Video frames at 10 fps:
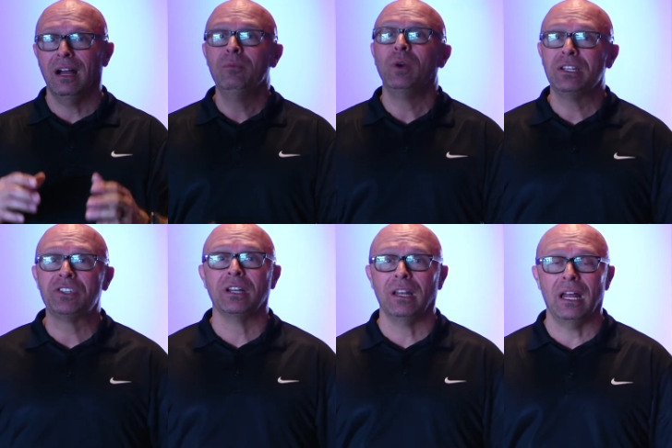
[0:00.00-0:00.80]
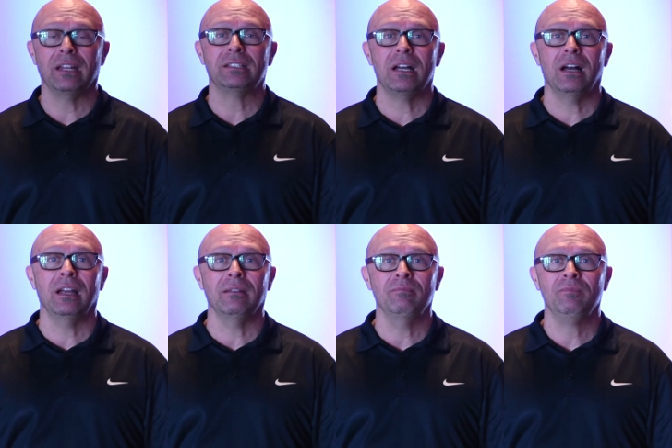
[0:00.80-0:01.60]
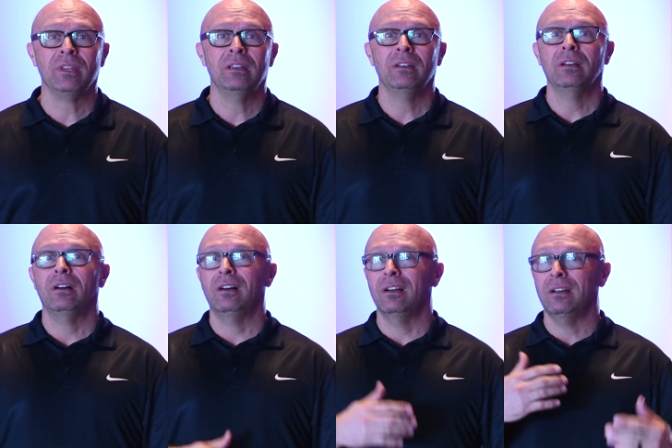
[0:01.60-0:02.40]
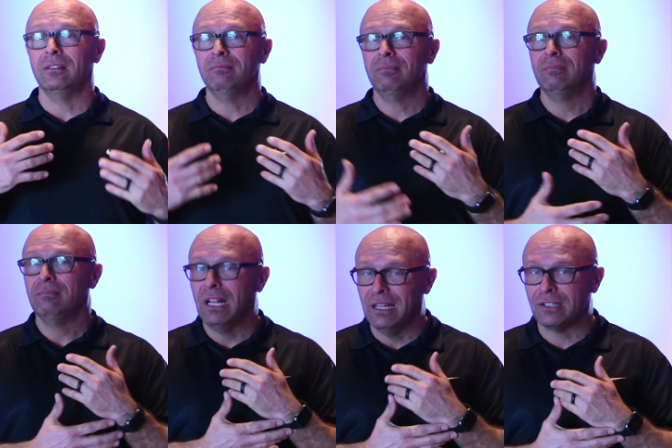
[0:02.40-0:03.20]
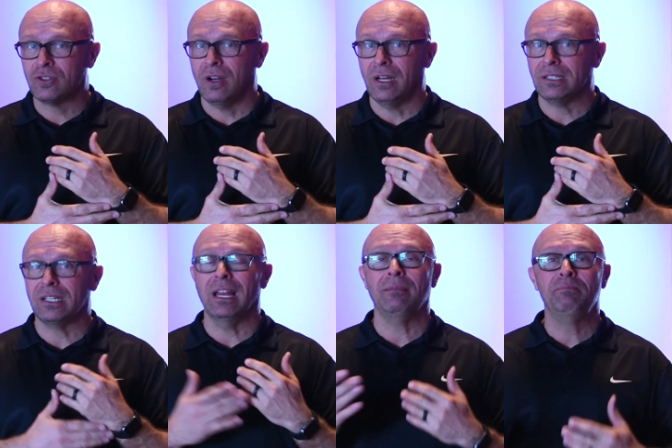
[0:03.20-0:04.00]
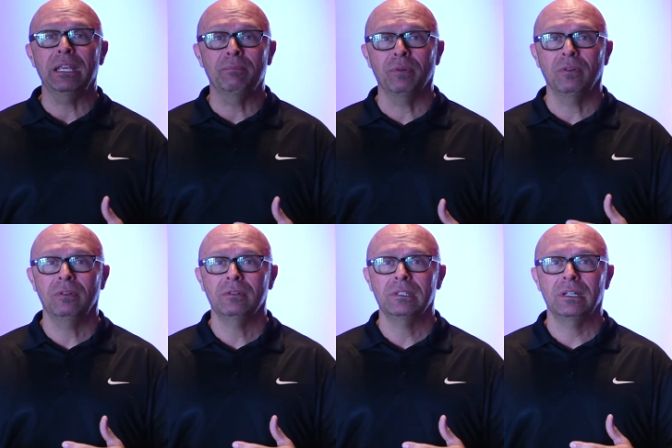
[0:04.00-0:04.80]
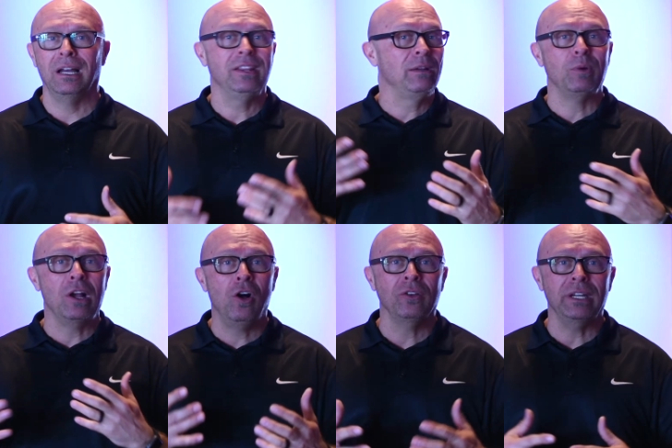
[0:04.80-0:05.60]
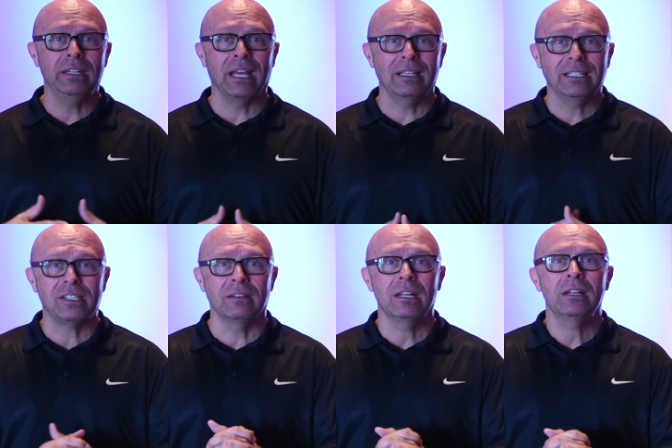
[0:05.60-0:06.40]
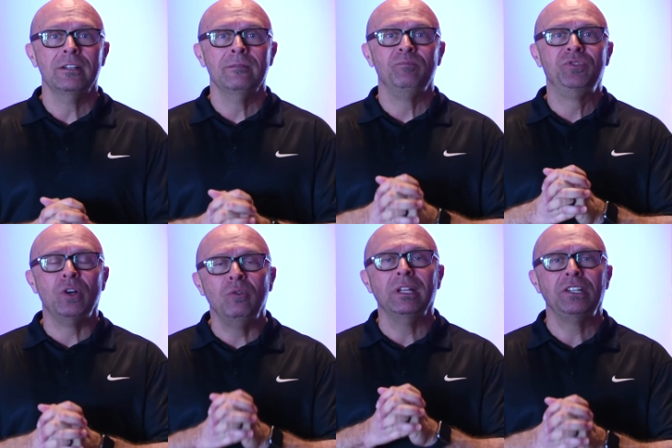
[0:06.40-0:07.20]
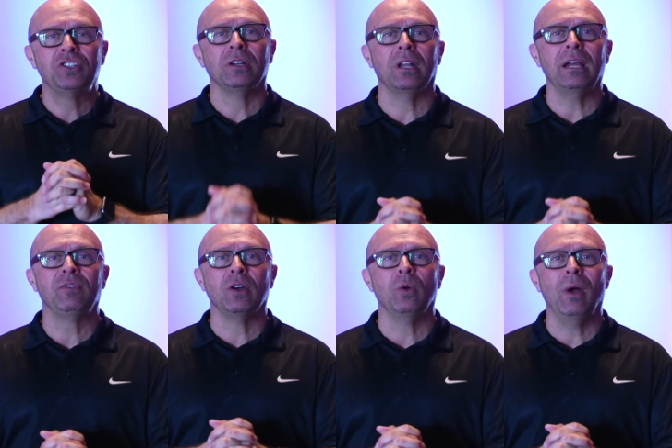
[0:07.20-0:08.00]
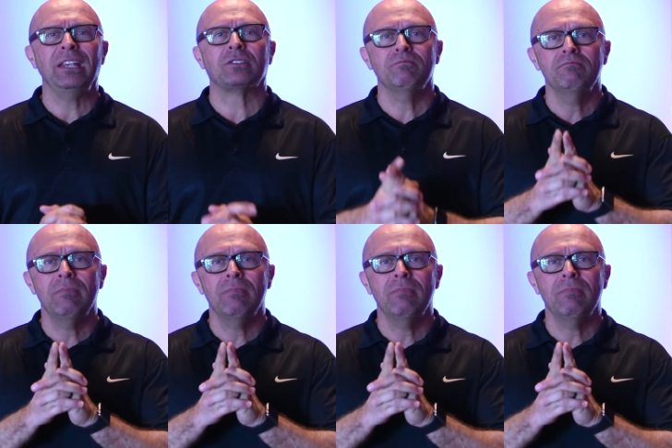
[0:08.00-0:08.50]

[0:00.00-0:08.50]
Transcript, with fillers: I'm wasting a lot of time on electronics and not people. I think we all need that. Listen, don't let your life go to waste.